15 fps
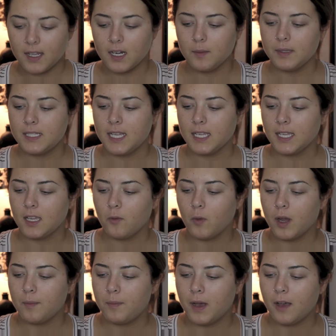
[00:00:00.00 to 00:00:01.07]
then I'm going to be taking
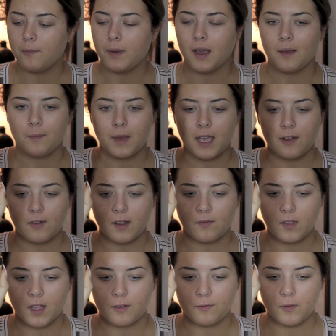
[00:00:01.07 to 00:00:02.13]
one pump of my
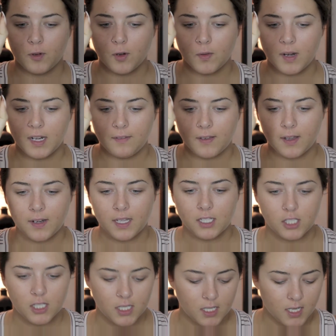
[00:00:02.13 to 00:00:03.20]
Revlon Photo Ready
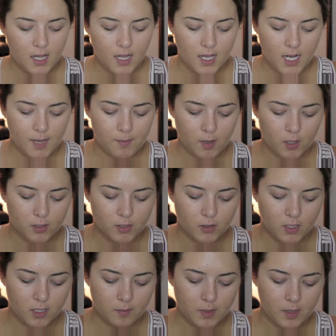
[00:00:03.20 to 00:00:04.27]
foundation, and I'm also
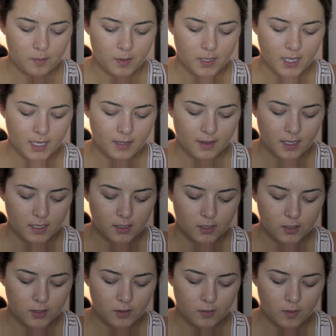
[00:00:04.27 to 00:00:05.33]
going to be applying that
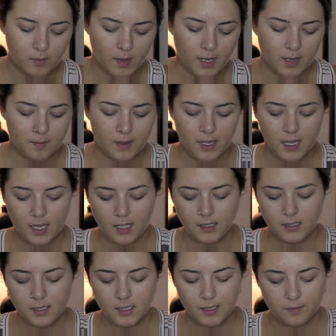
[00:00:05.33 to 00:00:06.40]
to the back of my
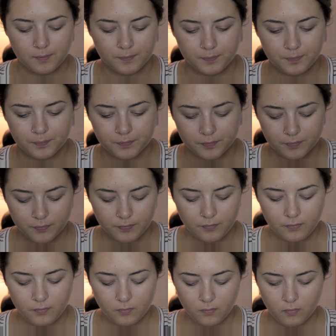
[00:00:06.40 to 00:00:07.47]
hand.
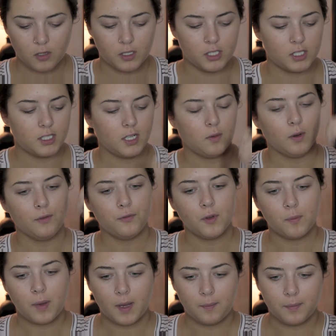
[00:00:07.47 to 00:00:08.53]
So I just take one full
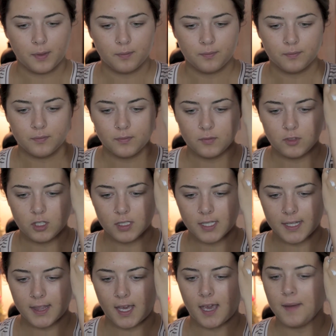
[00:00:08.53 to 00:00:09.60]
pump, just
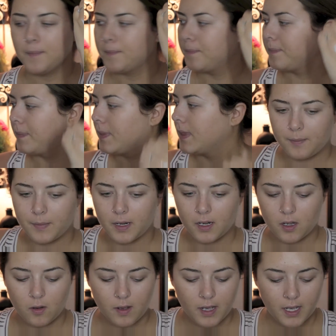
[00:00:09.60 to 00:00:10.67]
like that. I'm going to
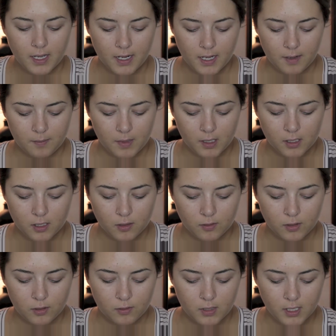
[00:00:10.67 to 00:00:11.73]
go ahead and mix those
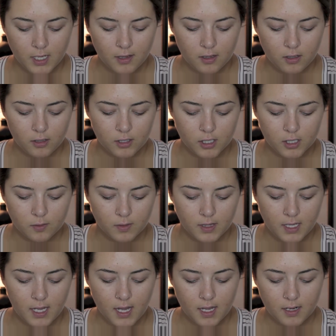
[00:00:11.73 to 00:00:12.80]
two together just with
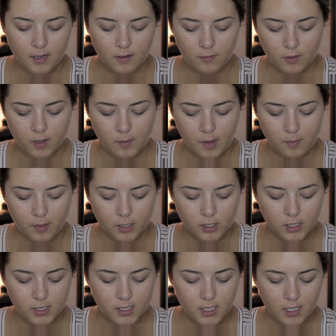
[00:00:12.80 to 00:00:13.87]
the end of one of my
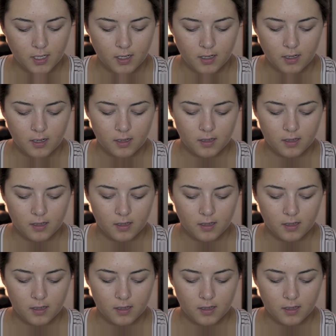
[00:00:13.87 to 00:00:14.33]
brushes here.